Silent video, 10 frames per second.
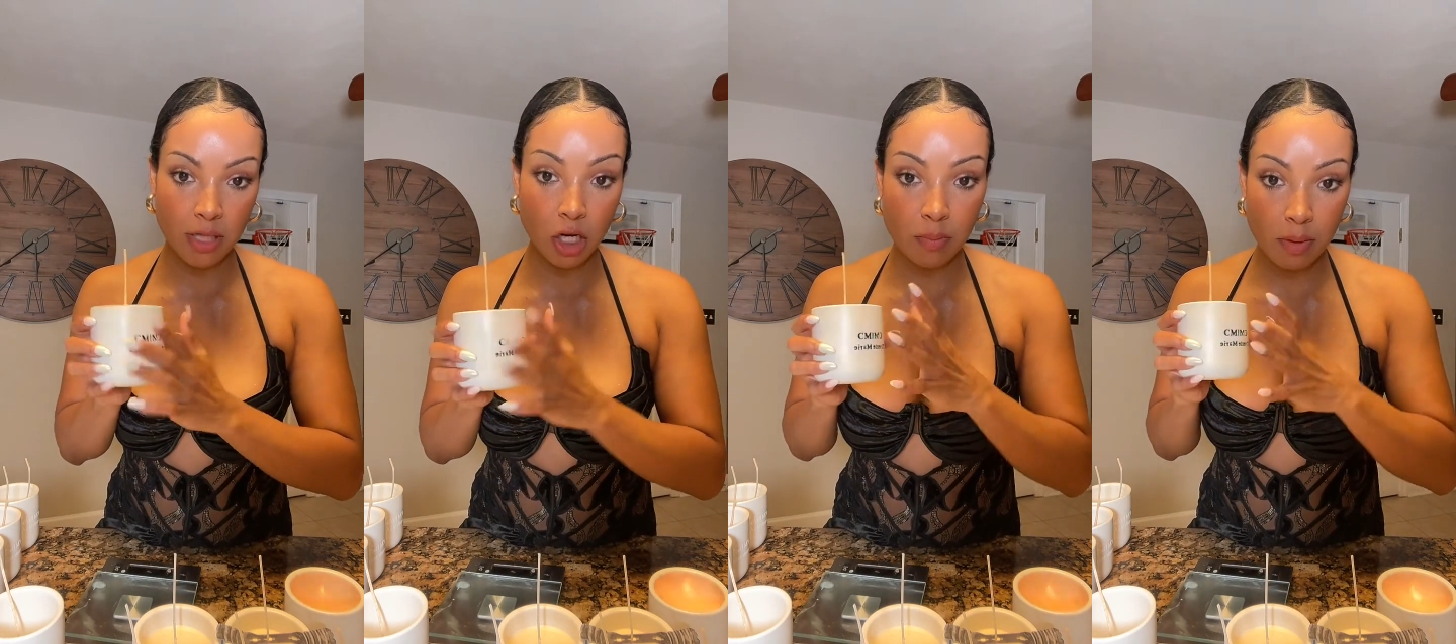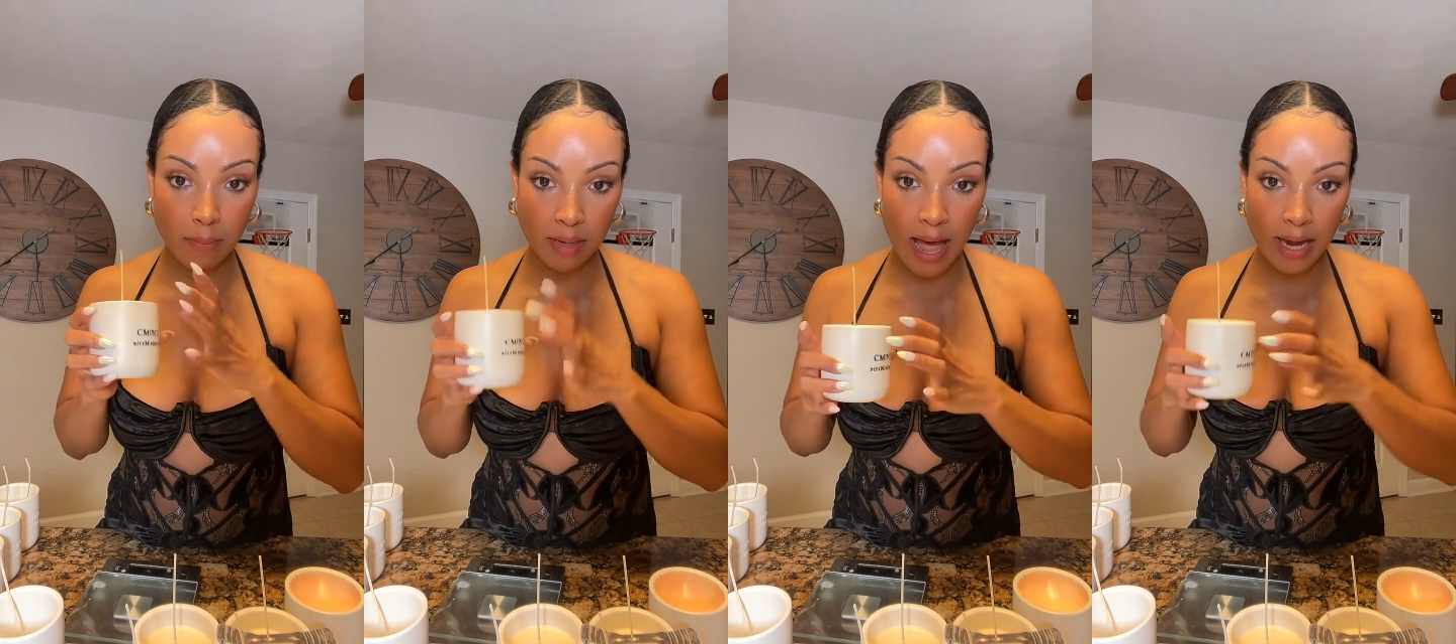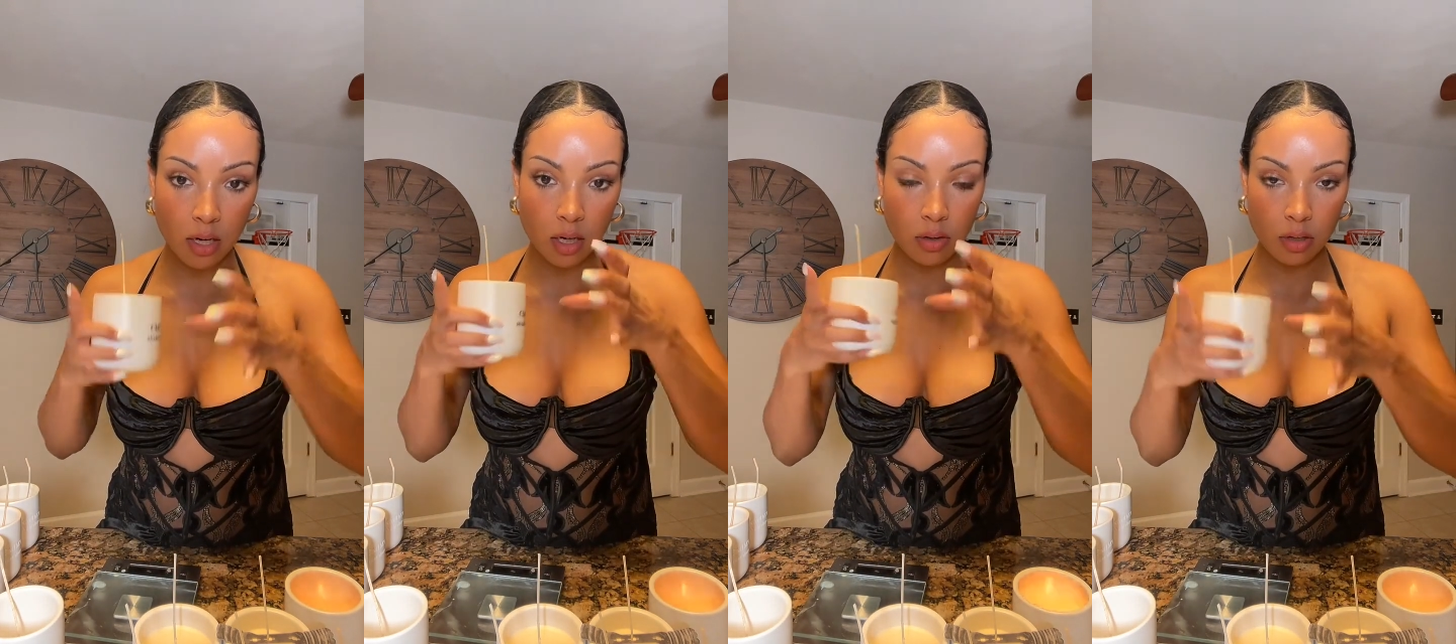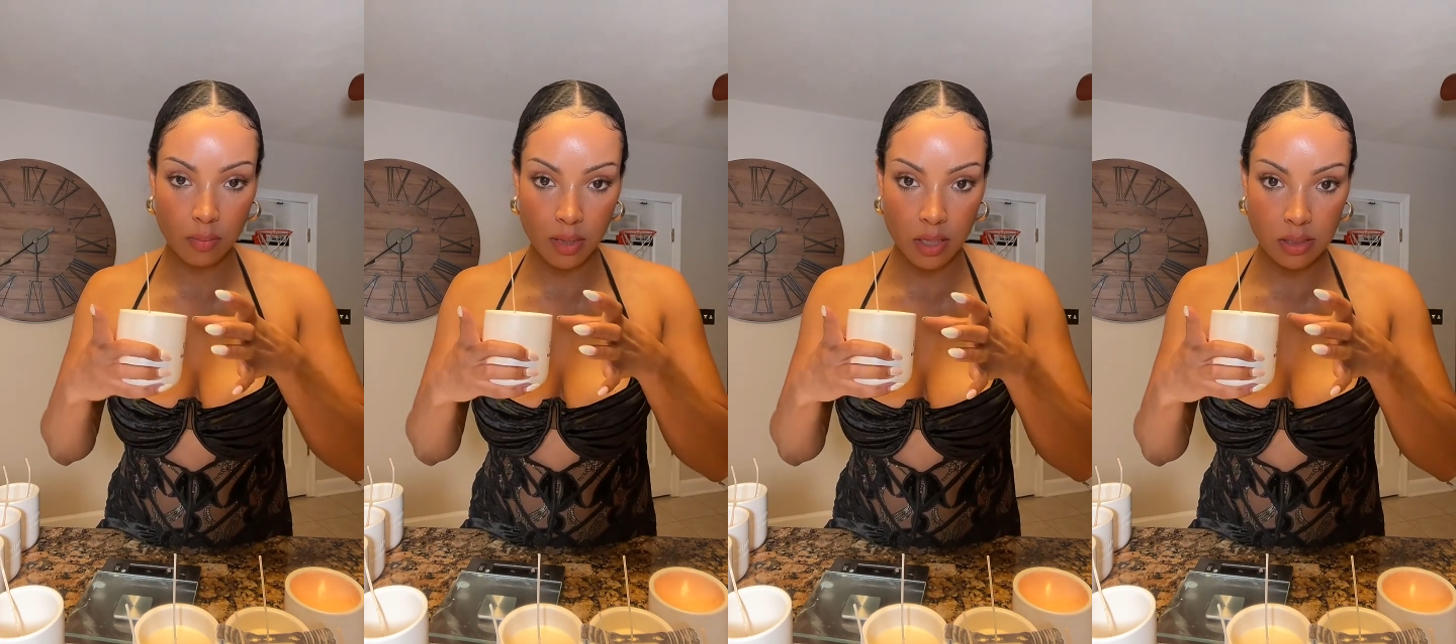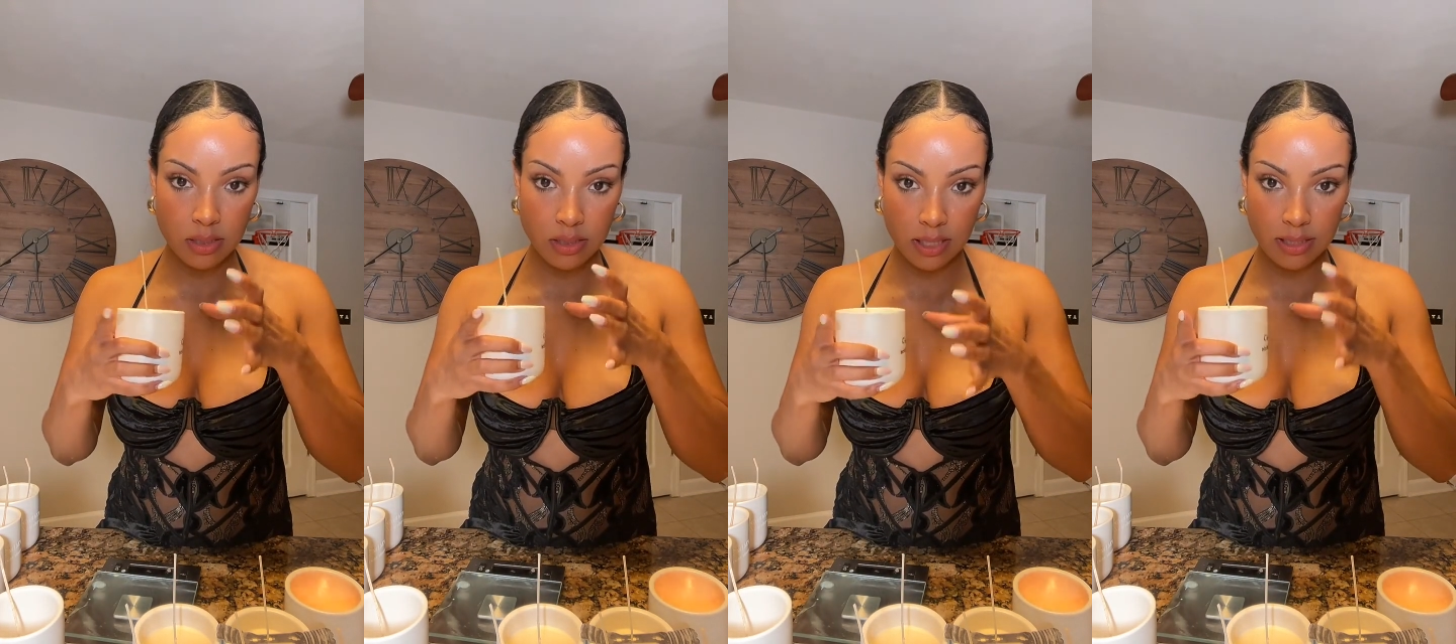but they're going to be black and they're going to be
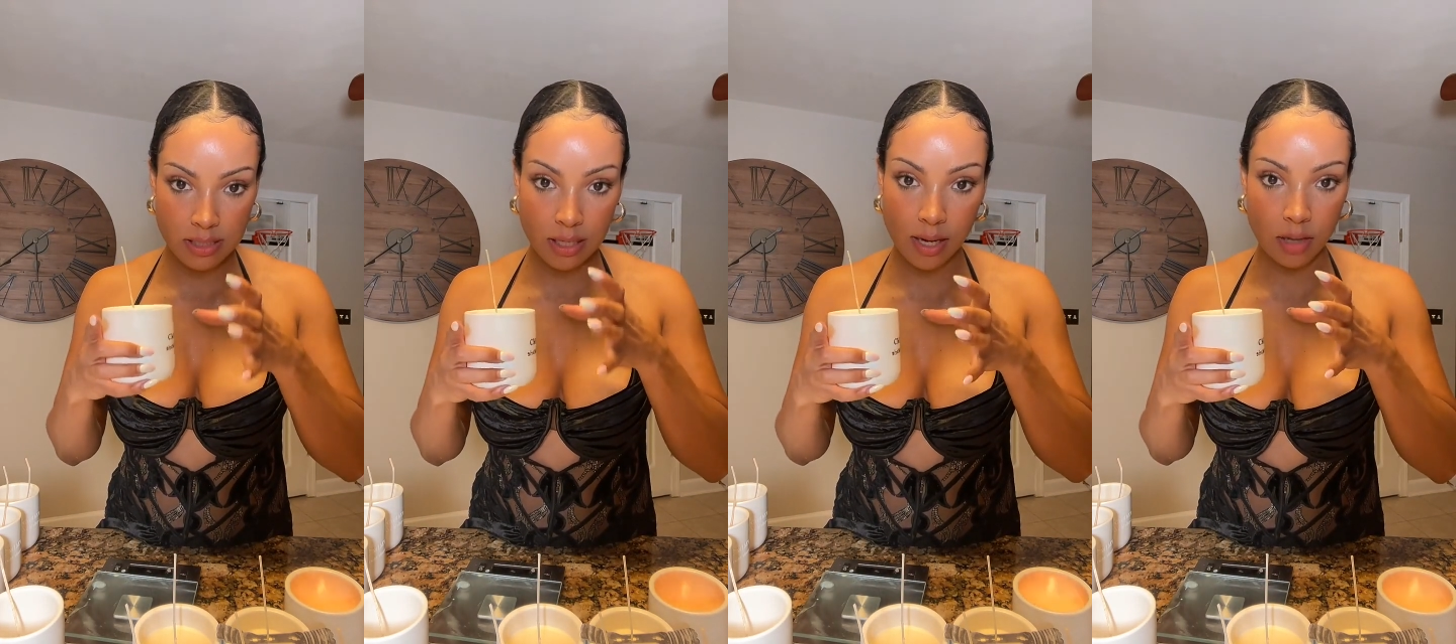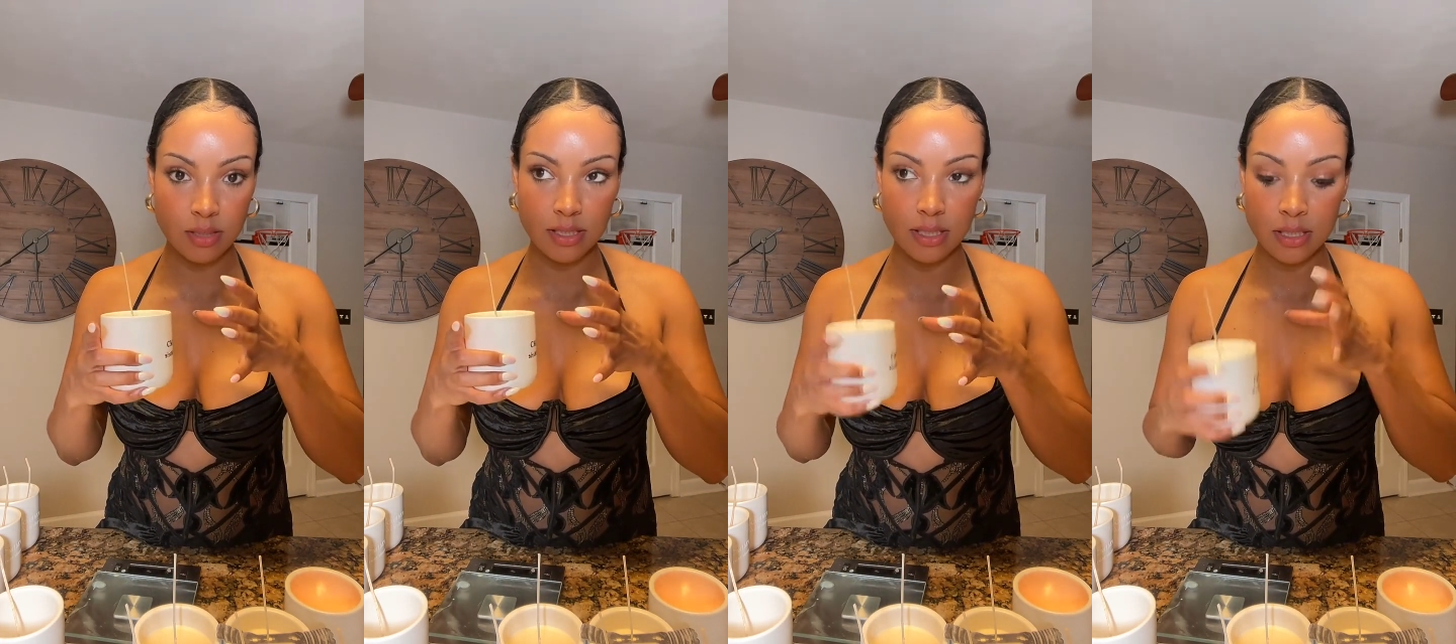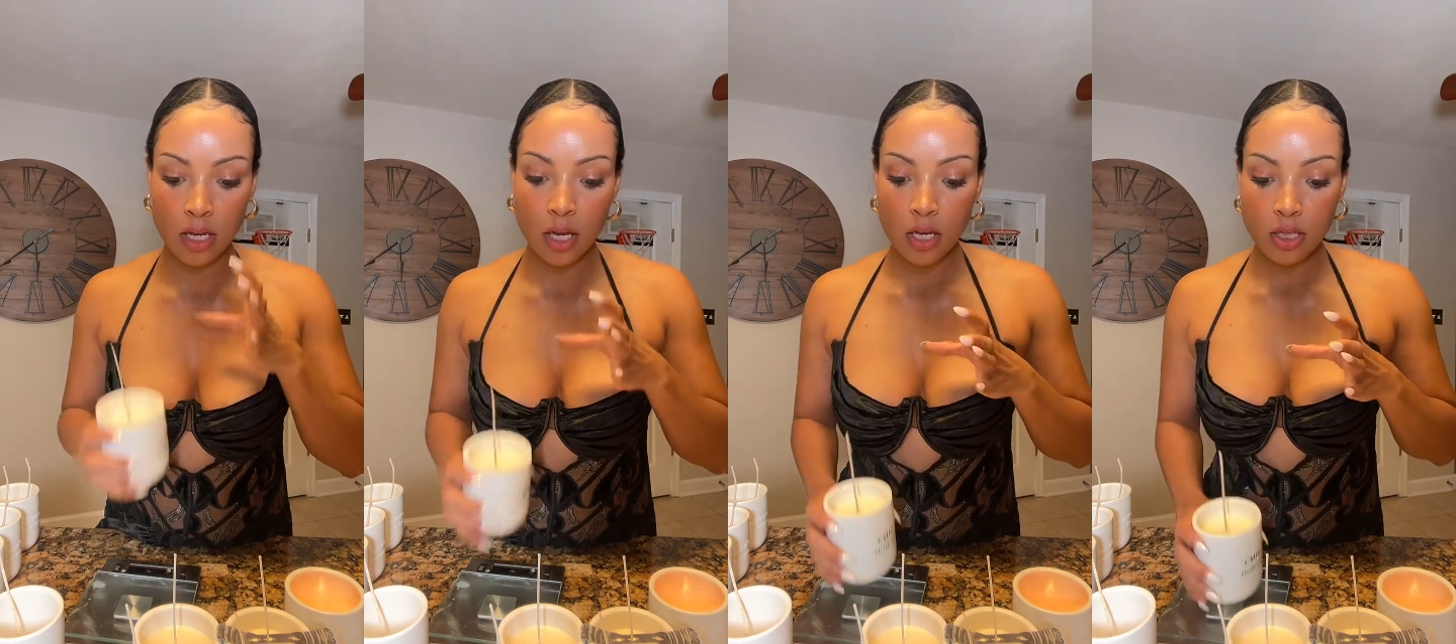16 ounces.